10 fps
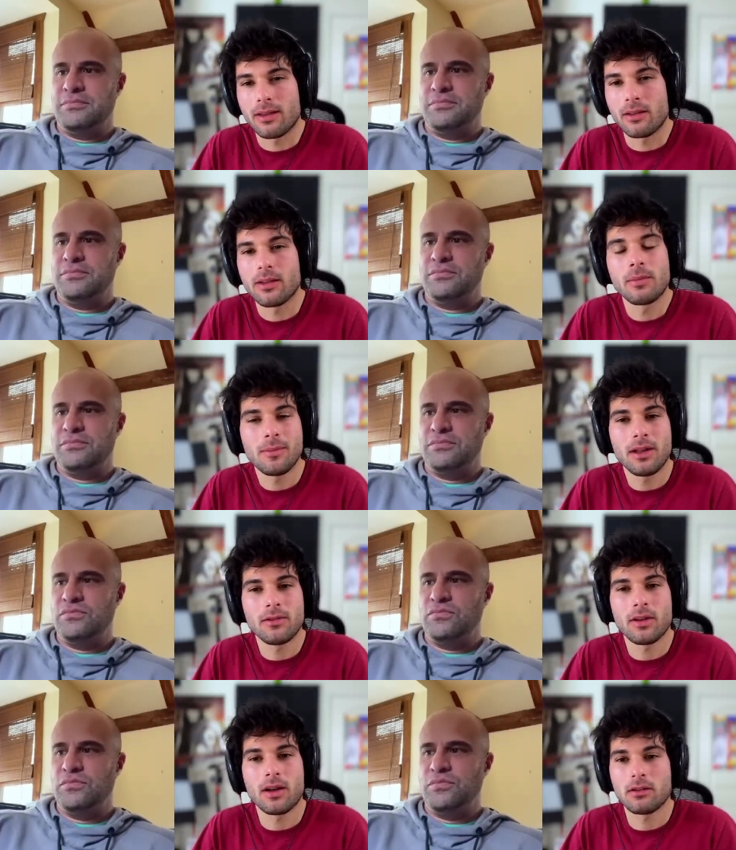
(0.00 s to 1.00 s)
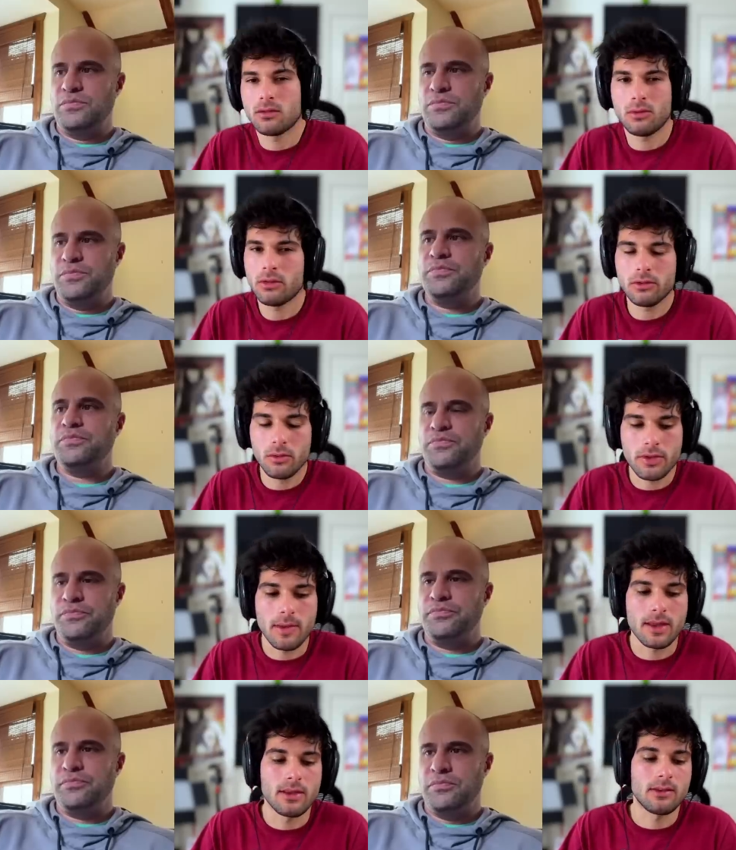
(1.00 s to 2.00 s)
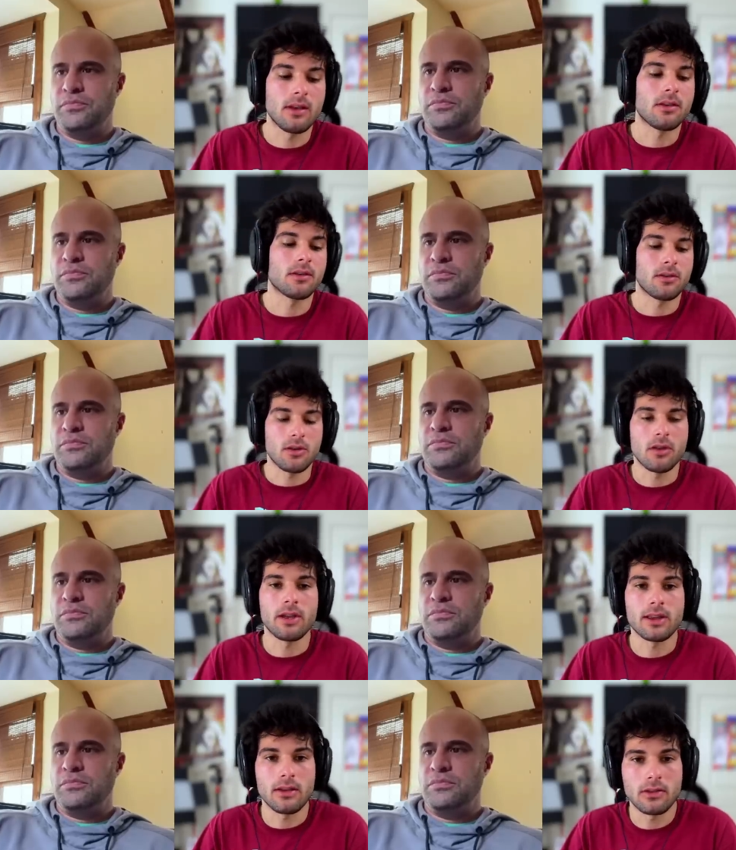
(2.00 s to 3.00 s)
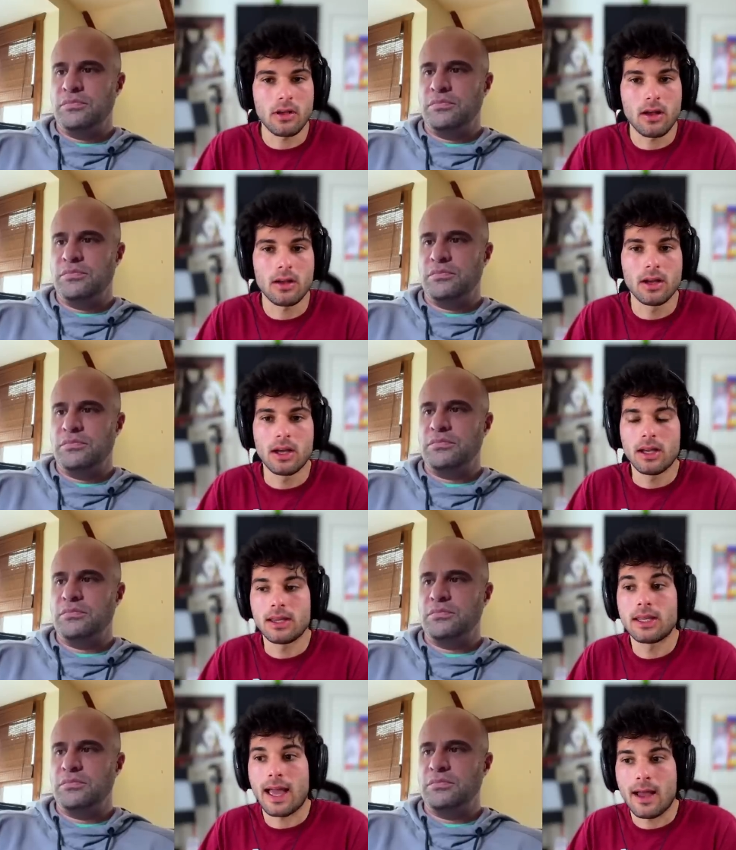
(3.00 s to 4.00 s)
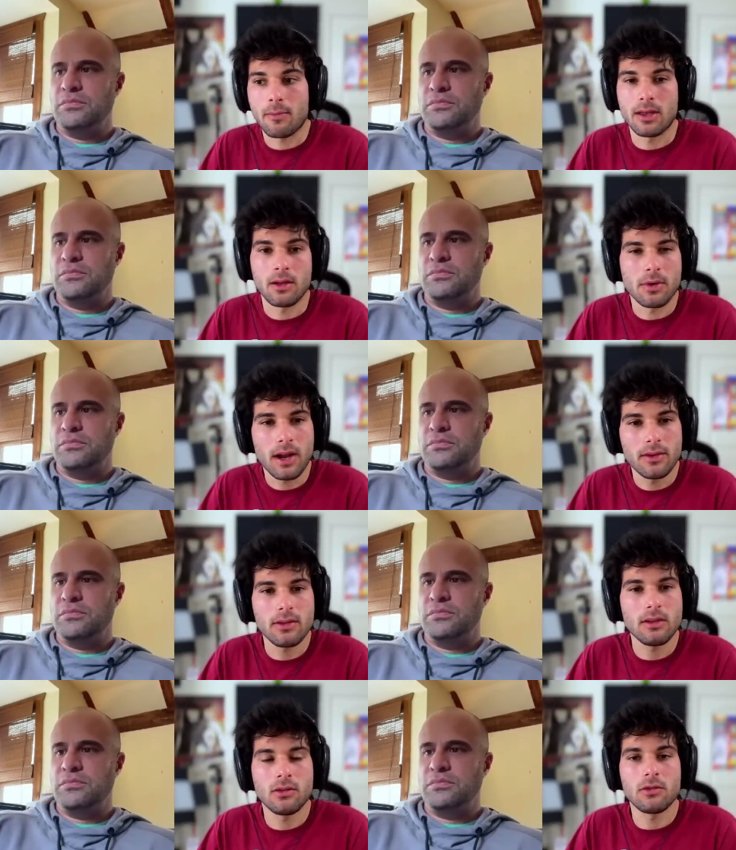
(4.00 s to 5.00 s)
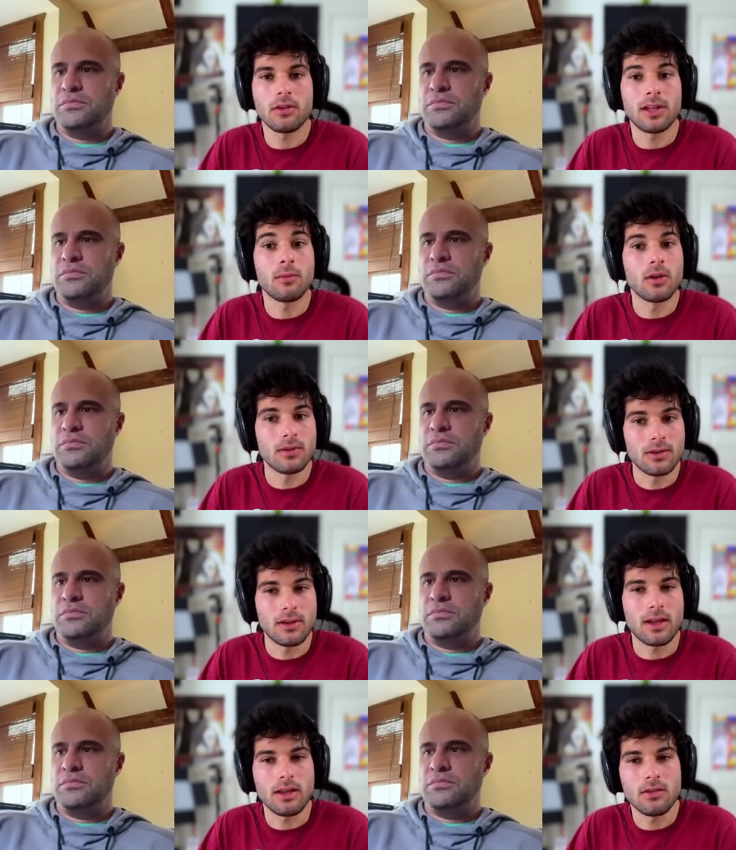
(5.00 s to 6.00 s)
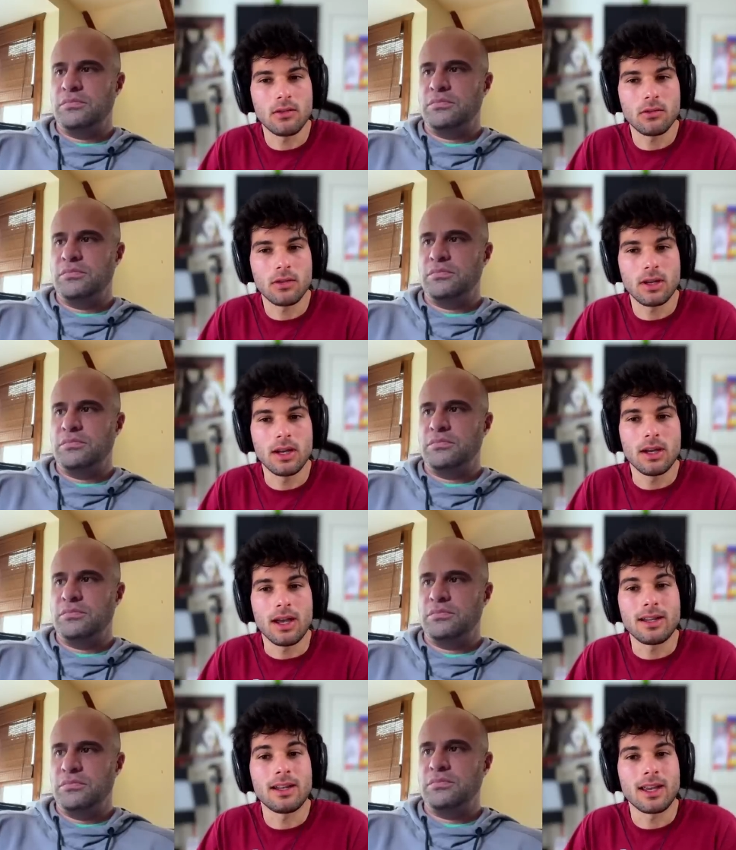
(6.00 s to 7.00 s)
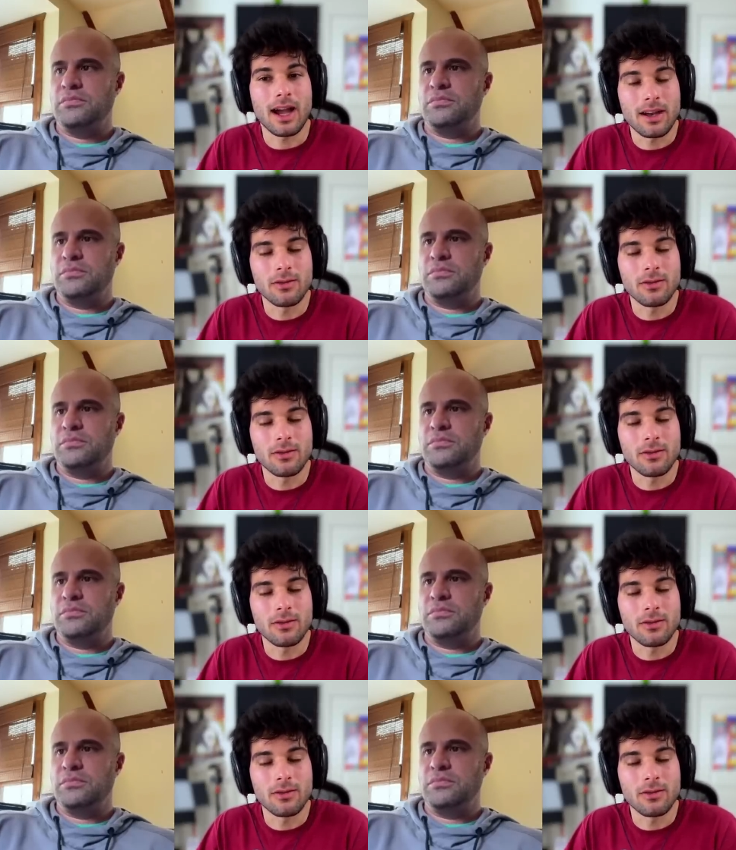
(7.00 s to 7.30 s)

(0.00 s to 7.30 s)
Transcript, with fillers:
Speaker 1: I, some people I've talked to, and there's no shame in this either. You know, like they saw the gap in the privacy industry and they moved into that industry. And then they kind of